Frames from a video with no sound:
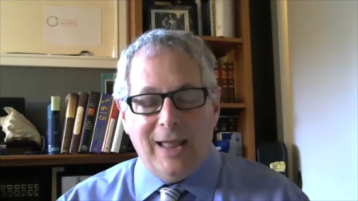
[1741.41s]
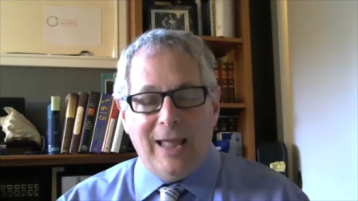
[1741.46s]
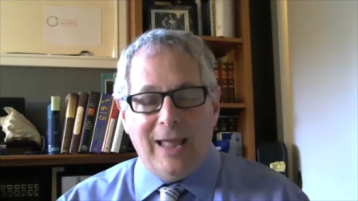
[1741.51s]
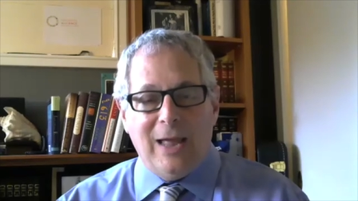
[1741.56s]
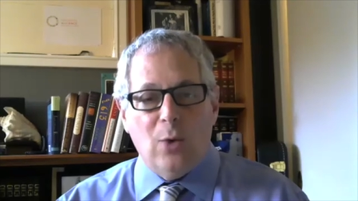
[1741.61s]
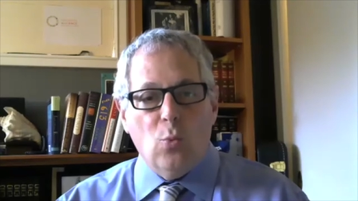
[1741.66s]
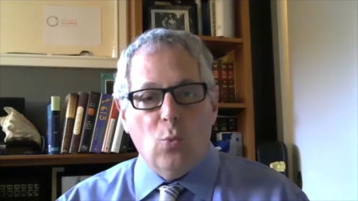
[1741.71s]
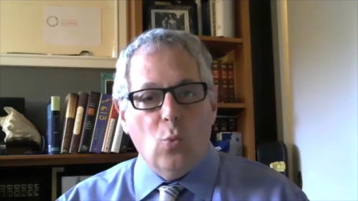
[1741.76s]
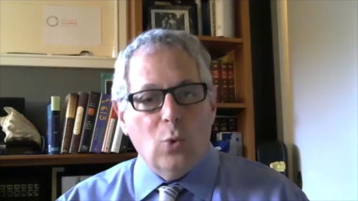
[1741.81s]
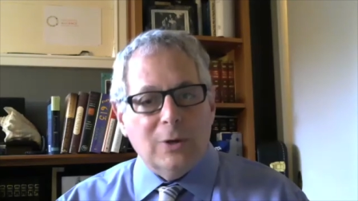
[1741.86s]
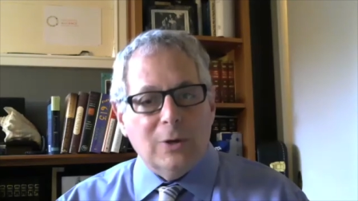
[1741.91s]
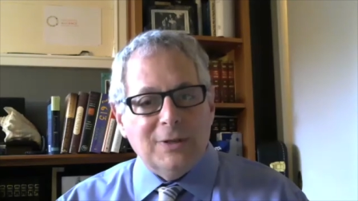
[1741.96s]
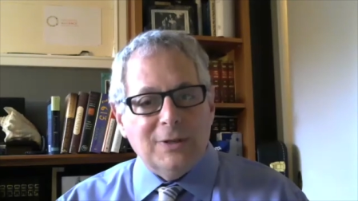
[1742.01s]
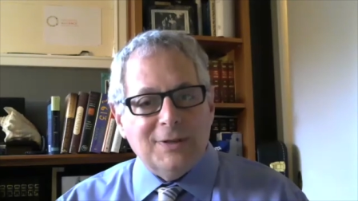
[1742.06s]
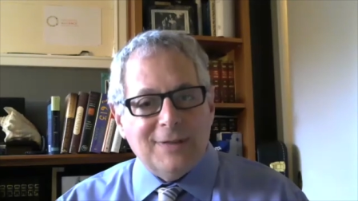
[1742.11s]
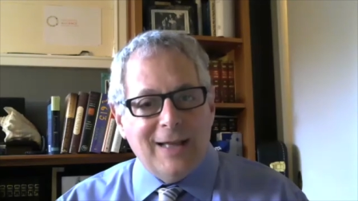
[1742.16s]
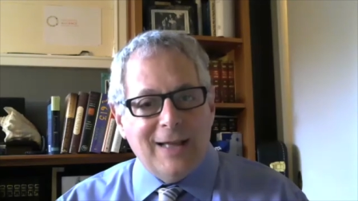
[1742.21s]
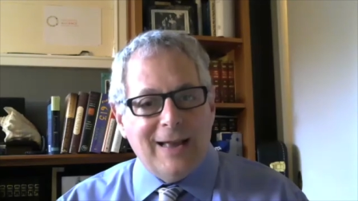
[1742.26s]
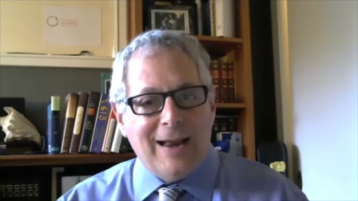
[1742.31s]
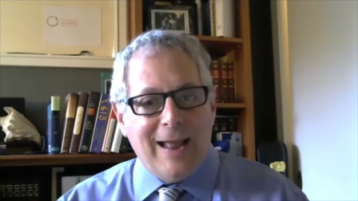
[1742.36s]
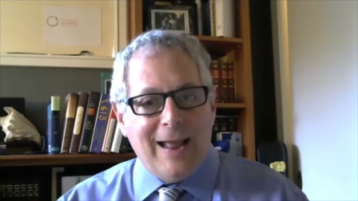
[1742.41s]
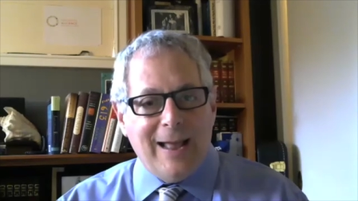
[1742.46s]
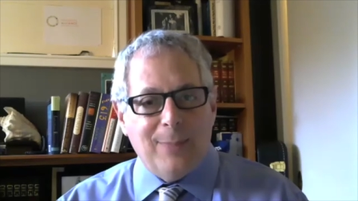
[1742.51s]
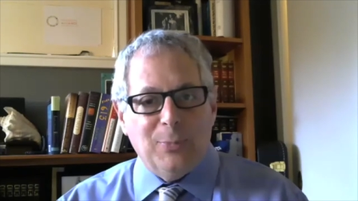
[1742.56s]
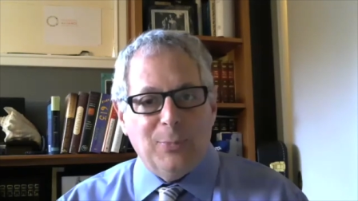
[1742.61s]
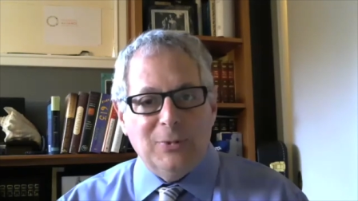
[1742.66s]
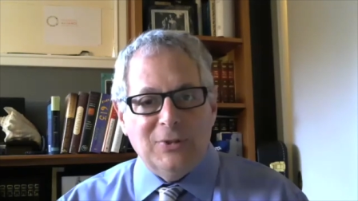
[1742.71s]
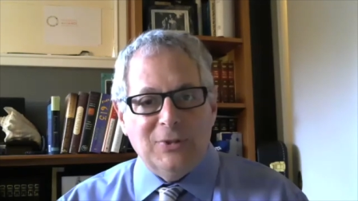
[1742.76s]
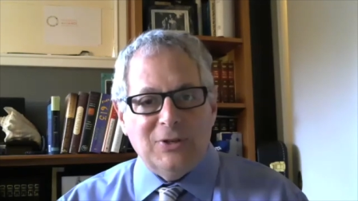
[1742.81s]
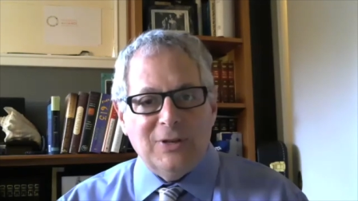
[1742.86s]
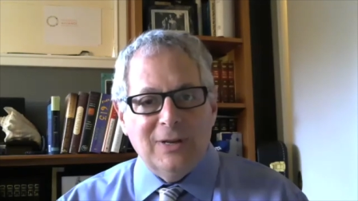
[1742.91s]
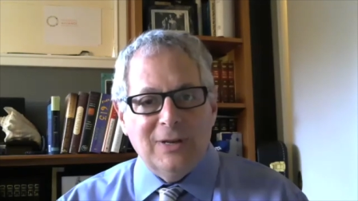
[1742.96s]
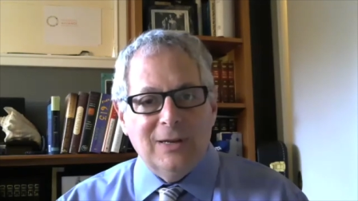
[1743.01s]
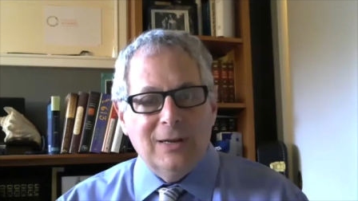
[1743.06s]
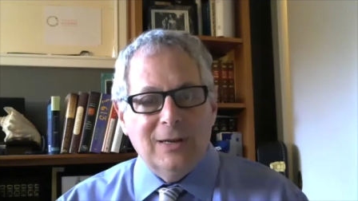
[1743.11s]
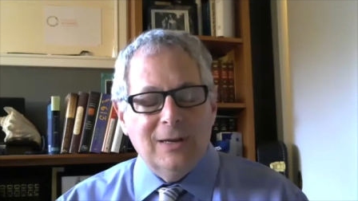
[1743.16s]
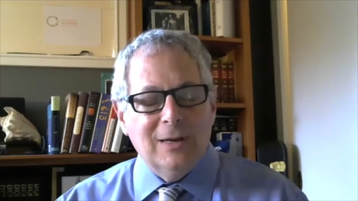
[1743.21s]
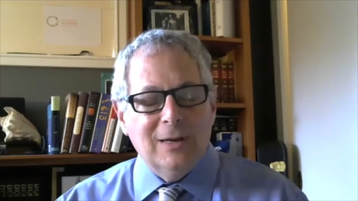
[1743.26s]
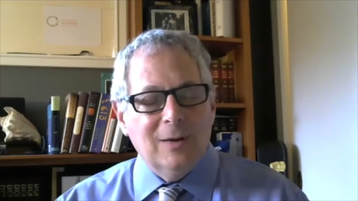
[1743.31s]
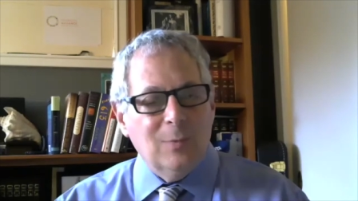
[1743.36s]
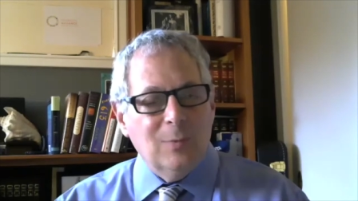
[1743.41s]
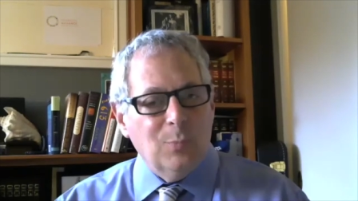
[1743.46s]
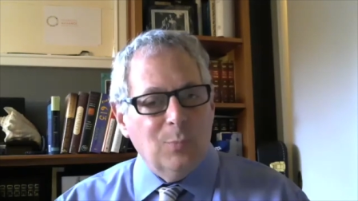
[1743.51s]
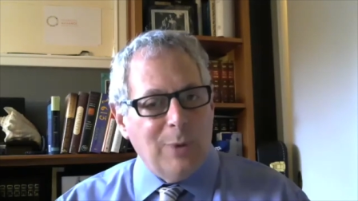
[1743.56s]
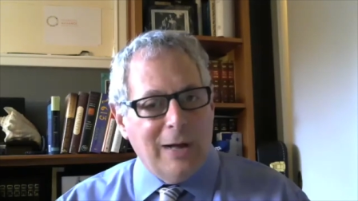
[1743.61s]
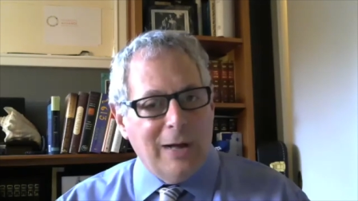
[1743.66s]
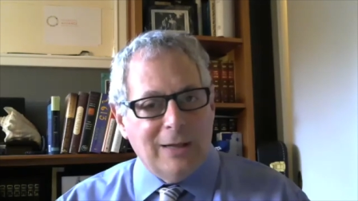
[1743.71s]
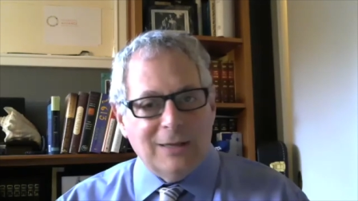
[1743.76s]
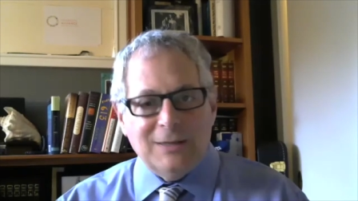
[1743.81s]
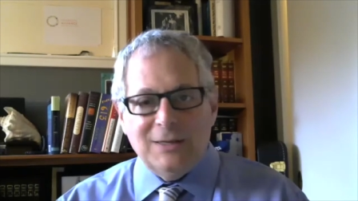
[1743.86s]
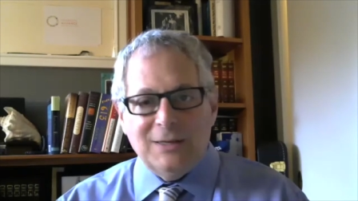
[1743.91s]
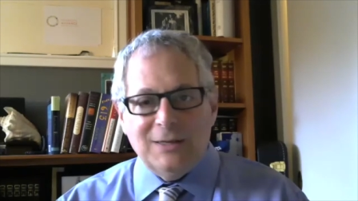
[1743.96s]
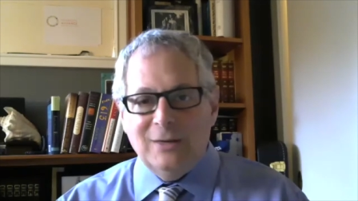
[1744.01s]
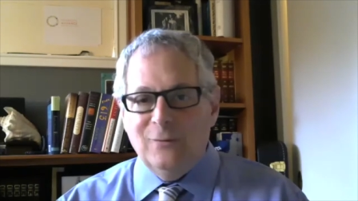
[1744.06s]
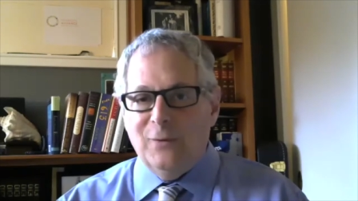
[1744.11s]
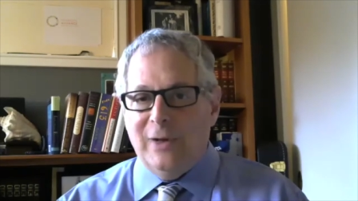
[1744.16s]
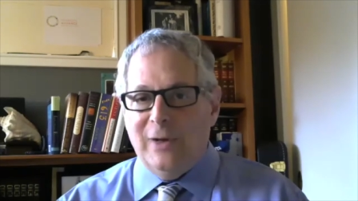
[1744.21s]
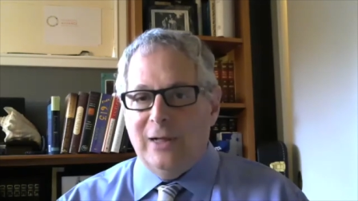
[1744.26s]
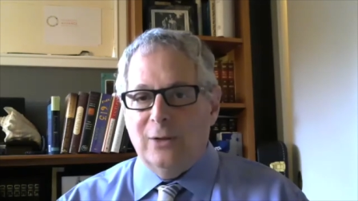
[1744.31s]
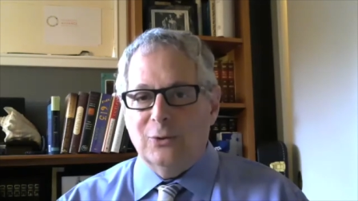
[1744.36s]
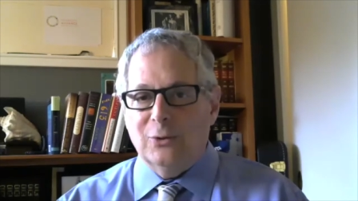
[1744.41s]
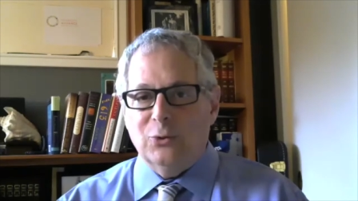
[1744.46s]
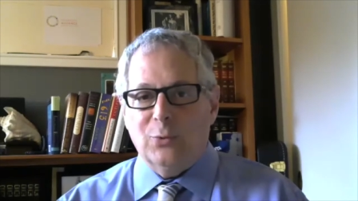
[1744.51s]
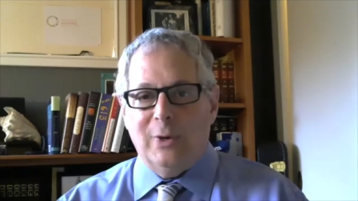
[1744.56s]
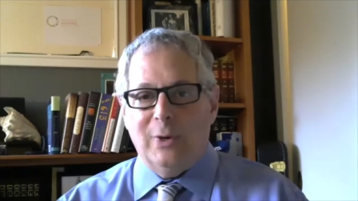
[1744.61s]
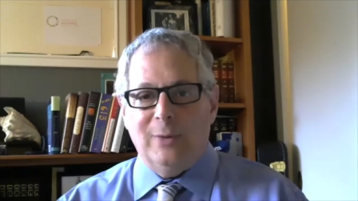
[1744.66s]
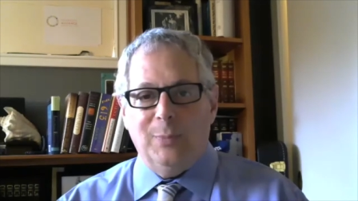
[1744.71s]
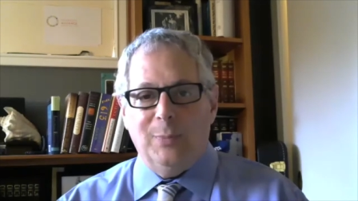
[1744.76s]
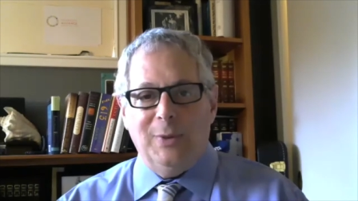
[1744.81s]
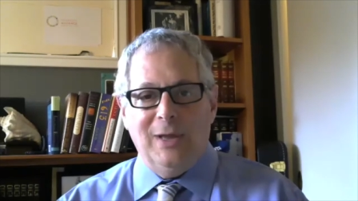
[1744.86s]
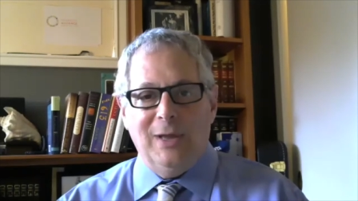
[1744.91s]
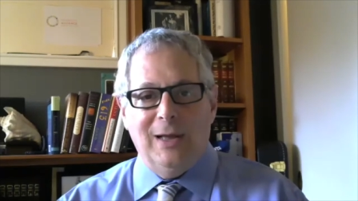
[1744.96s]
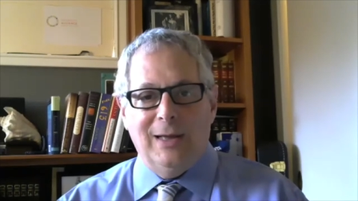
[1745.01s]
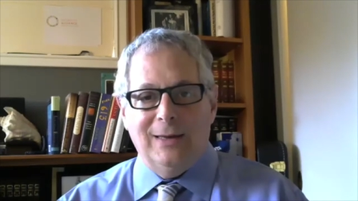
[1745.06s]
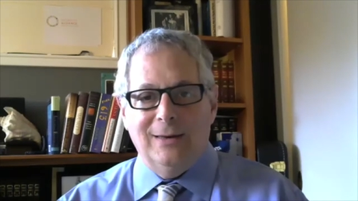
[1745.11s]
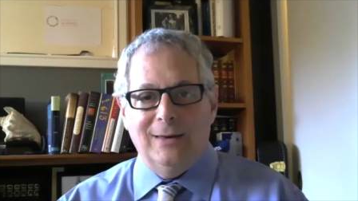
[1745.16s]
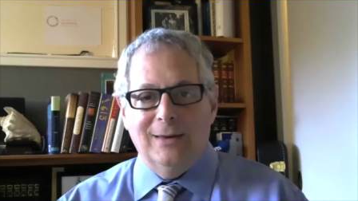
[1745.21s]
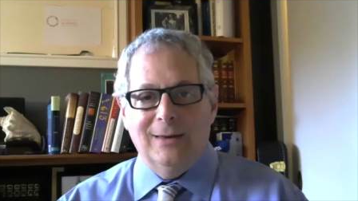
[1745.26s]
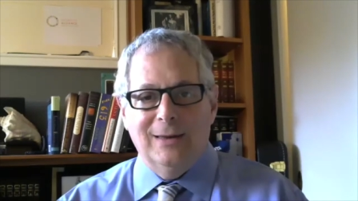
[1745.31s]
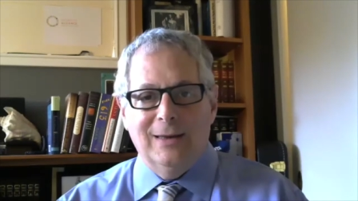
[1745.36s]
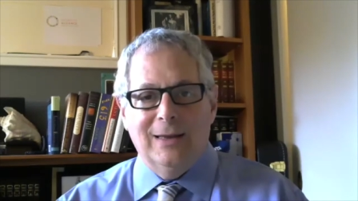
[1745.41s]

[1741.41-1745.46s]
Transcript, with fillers: And once that happens, policy follows right behind.